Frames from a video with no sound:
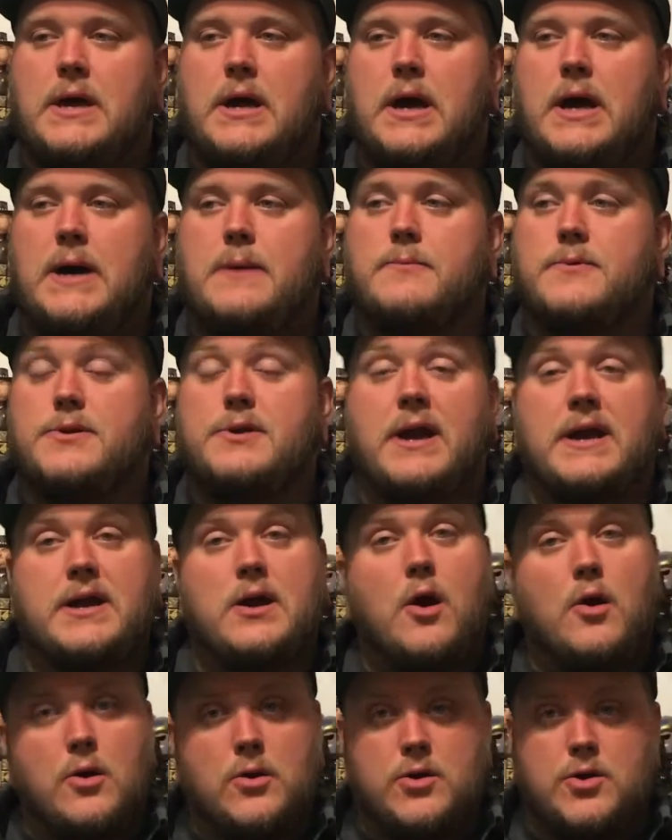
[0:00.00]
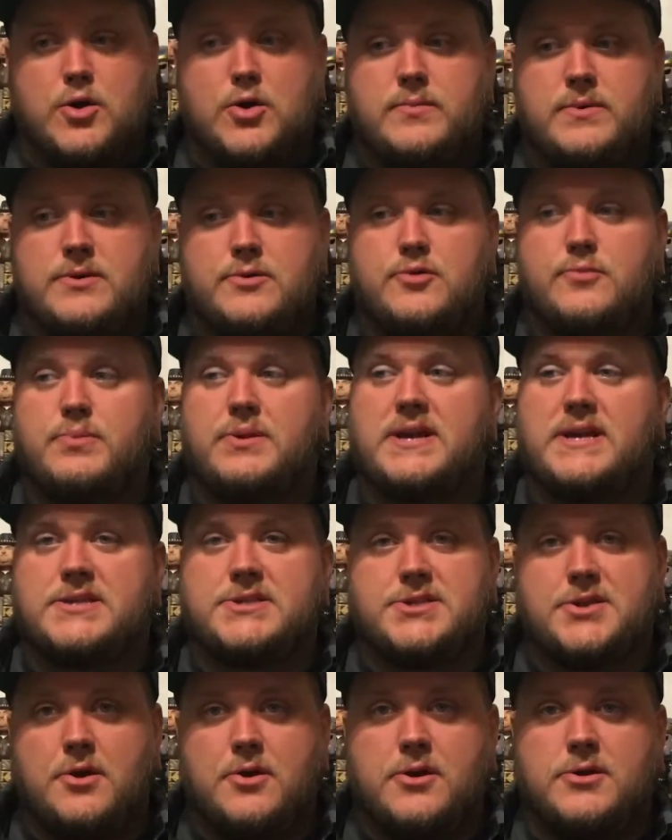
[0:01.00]
You got Carl Urban, who plays
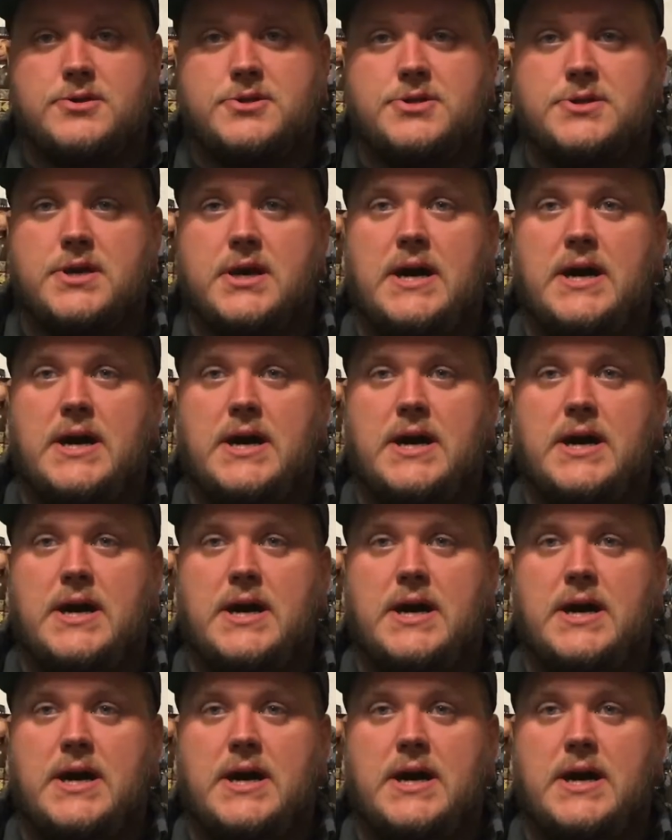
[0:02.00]
Scourge.